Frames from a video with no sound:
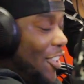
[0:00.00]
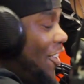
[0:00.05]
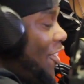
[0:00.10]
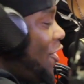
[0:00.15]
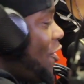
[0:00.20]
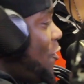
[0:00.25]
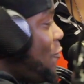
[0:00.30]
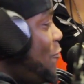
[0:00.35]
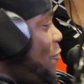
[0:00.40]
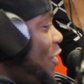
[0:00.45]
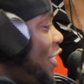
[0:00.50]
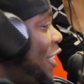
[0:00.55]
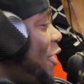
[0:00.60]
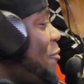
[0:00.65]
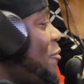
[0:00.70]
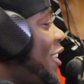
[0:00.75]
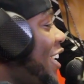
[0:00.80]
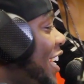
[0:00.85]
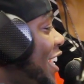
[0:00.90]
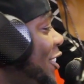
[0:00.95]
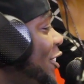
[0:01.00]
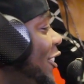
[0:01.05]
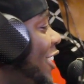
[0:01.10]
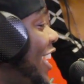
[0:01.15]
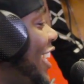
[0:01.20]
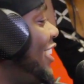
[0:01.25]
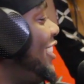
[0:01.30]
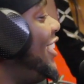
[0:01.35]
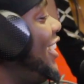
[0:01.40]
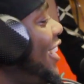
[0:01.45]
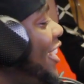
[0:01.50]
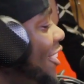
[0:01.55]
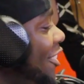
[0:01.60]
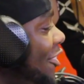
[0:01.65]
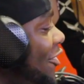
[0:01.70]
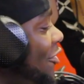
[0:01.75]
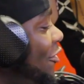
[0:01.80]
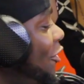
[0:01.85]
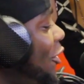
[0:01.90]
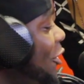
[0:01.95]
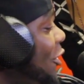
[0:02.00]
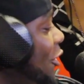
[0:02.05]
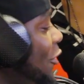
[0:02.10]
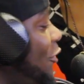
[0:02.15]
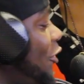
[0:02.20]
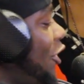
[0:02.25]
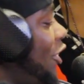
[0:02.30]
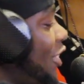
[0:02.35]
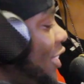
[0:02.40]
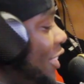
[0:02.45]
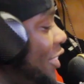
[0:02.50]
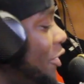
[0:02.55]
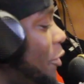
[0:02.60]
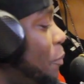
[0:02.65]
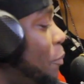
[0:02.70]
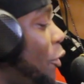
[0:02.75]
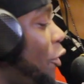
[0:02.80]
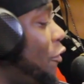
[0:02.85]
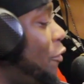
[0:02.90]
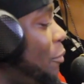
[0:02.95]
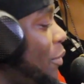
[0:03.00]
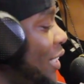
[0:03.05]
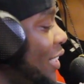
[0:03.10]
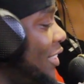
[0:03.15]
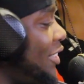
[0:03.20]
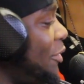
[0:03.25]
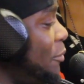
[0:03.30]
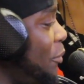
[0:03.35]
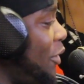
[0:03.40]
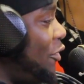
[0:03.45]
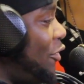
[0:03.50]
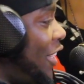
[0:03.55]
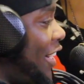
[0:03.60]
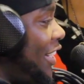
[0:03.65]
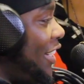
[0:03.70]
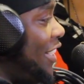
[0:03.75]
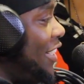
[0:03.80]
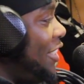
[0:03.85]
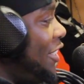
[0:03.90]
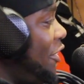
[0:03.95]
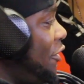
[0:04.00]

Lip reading: Oh, man, I'm glad you asked that. First of all, this is the birthplace of me right here.